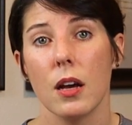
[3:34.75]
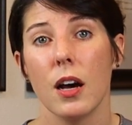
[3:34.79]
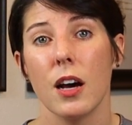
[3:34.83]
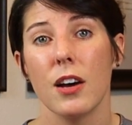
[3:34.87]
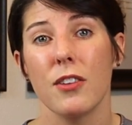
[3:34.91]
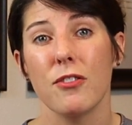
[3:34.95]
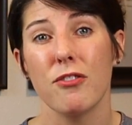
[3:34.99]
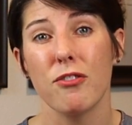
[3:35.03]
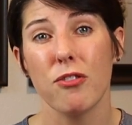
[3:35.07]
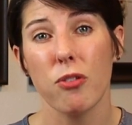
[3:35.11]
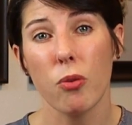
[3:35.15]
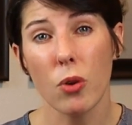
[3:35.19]

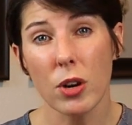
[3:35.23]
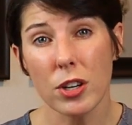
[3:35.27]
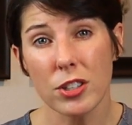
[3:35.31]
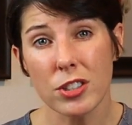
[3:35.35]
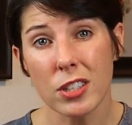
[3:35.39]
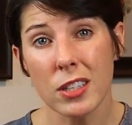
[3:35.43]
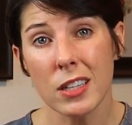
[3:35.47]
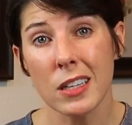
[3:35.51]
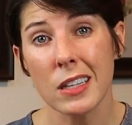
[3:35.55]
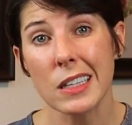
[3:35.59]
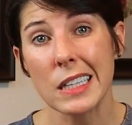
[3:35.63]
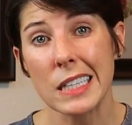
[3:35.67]

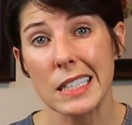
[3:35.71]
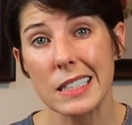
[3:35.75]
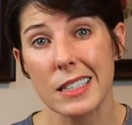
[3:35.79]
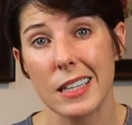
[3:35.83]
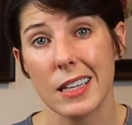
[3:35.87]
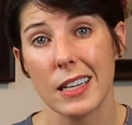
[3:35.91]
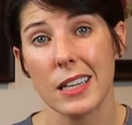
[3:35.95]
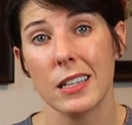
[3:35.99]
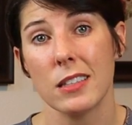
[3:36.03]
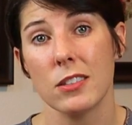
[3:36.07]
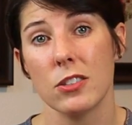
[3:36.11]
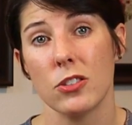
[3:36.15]
unfortunately,
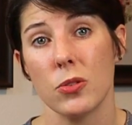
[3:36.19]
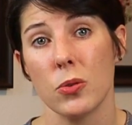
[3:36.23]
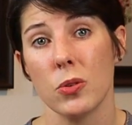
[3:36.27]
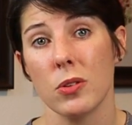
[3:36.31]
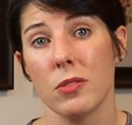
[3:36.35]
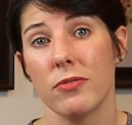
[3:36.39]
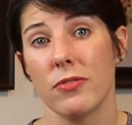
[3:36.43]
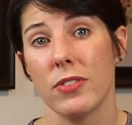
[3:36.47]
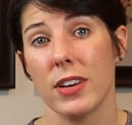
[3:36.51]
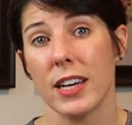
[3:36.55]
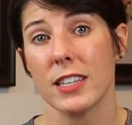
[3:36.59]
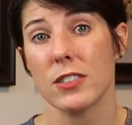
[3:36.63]
tends to
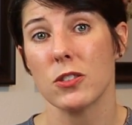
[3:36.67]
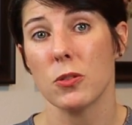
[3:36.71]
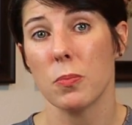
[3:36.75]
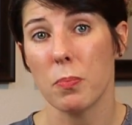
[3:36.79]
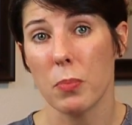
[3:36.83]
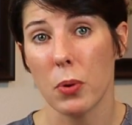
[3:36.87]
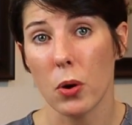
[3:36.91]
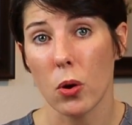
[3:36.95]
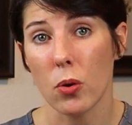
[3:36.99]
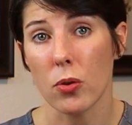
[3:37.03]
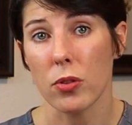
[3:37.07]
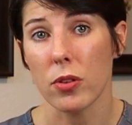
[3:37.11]
affect
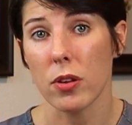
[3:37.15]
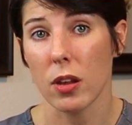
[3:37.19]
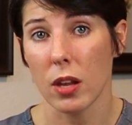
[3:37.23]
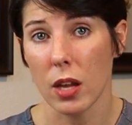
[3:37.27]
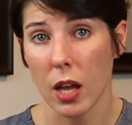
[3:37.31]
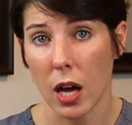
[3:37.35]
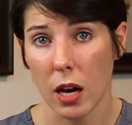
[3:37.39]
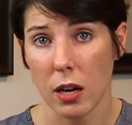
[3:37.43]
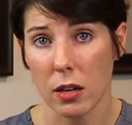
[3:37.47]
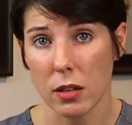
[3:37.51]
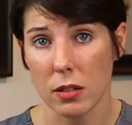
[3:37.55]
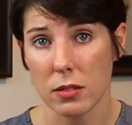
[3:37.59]
both
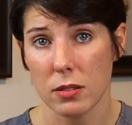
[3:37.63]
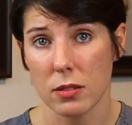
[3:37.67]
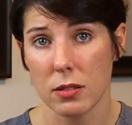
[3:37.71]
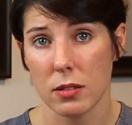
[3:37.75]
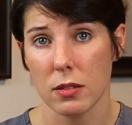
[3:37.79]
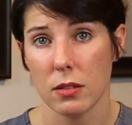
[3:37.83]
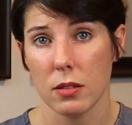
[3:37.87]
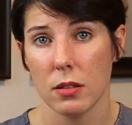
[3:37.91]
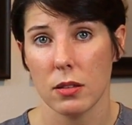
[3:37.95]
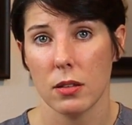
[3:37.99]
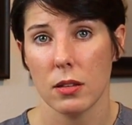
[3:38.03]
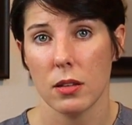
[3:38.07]

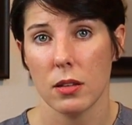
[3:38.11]
lungs.